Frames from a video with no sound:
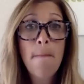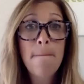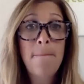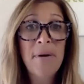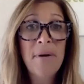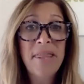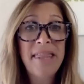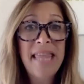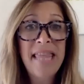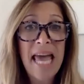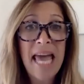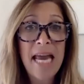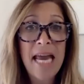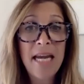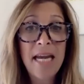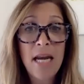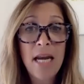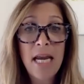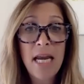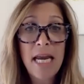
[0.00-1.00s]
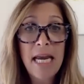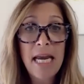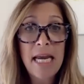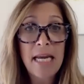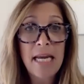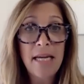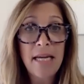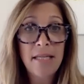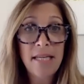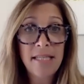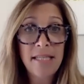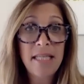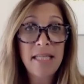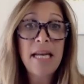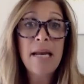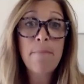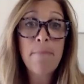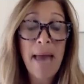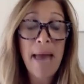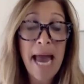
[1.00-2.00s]
but then it
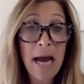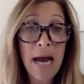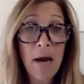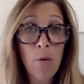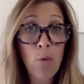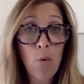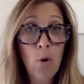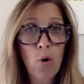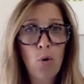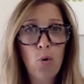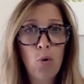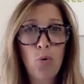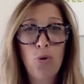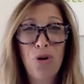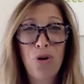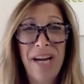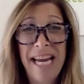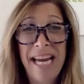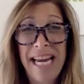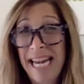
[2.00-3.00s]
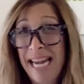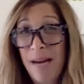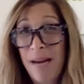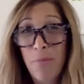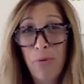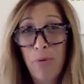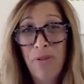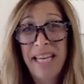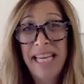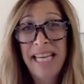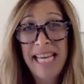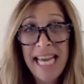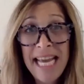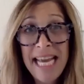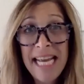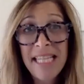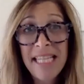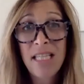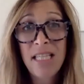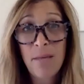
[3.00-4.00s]
doesn't empower or enable the
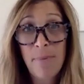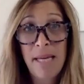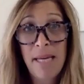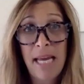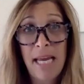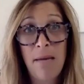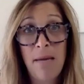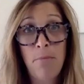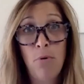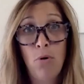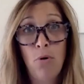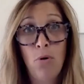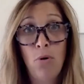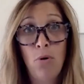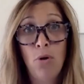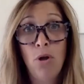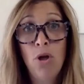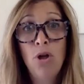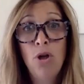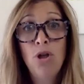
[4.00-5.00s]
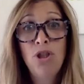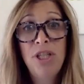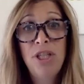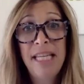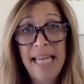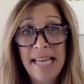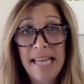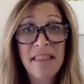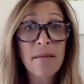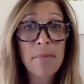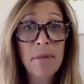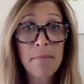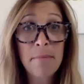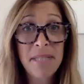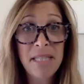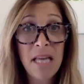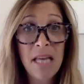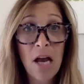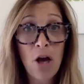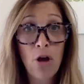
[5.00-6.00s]
kids to be able to get them
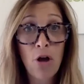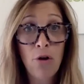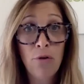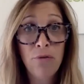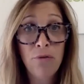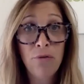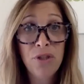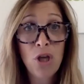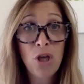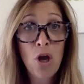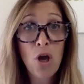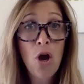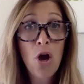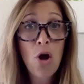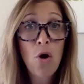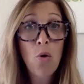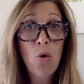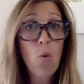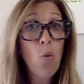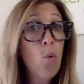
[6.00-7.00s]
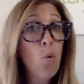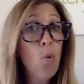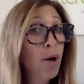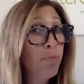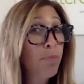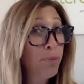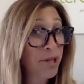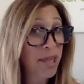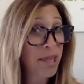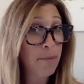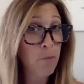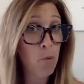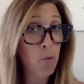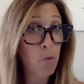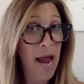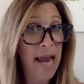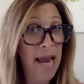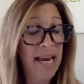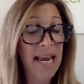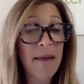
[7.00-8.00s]
themselves or put them
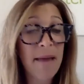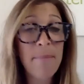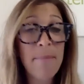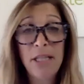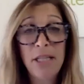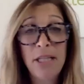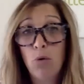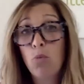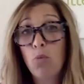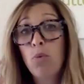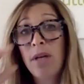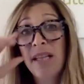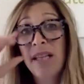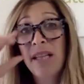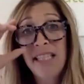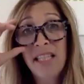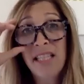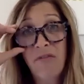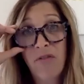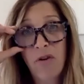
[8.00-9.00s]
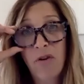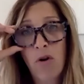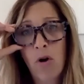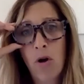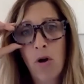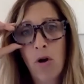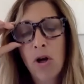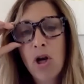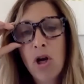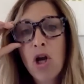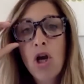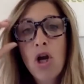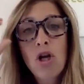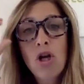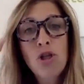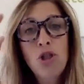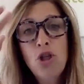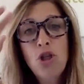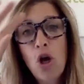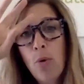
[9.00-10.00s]
away. It makes it really difficult.
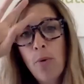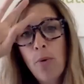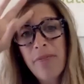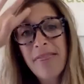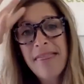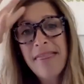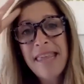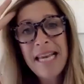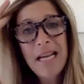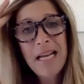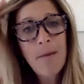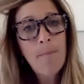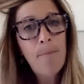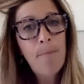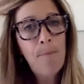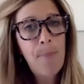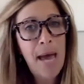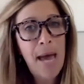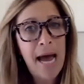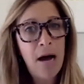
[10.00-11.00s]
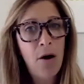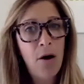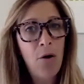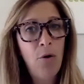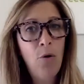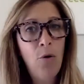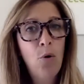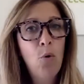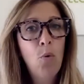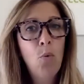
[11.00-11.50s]
So think about,